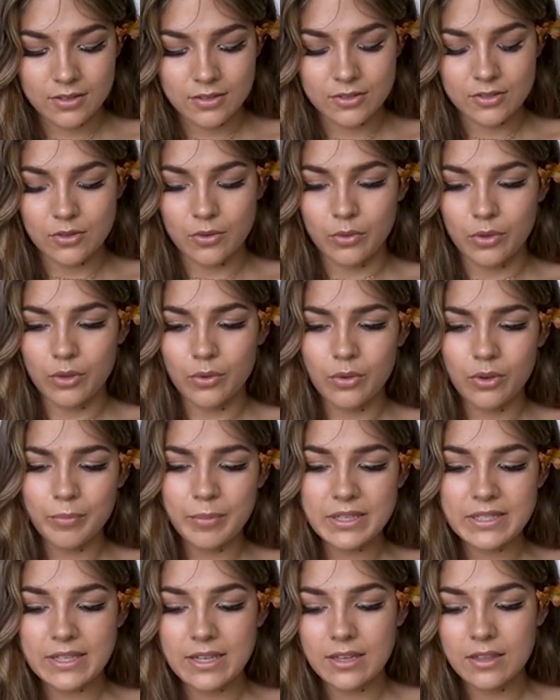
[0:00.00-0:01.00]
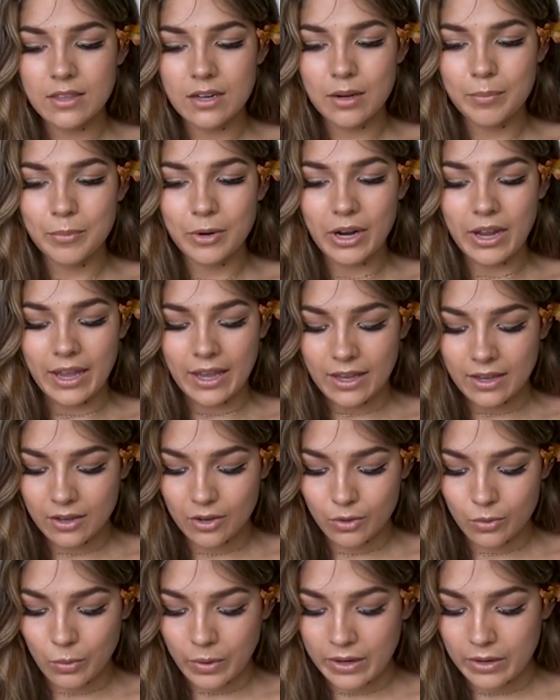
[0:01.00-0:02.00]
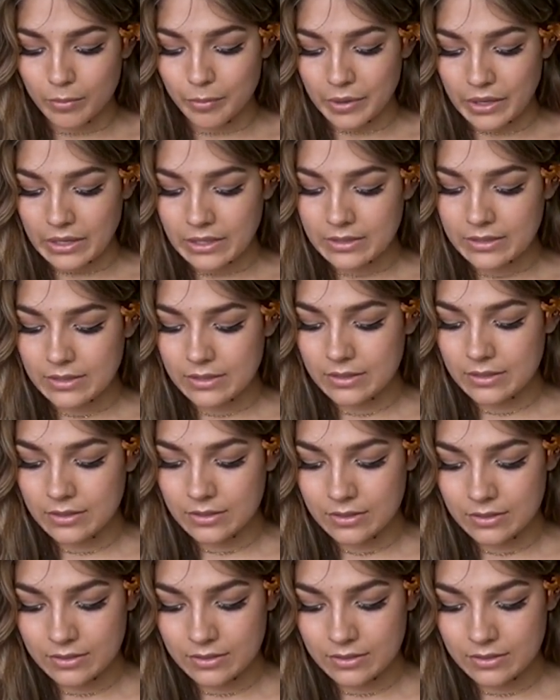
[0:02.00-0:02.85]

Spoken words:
So you could be seeing the number eight quite a bit.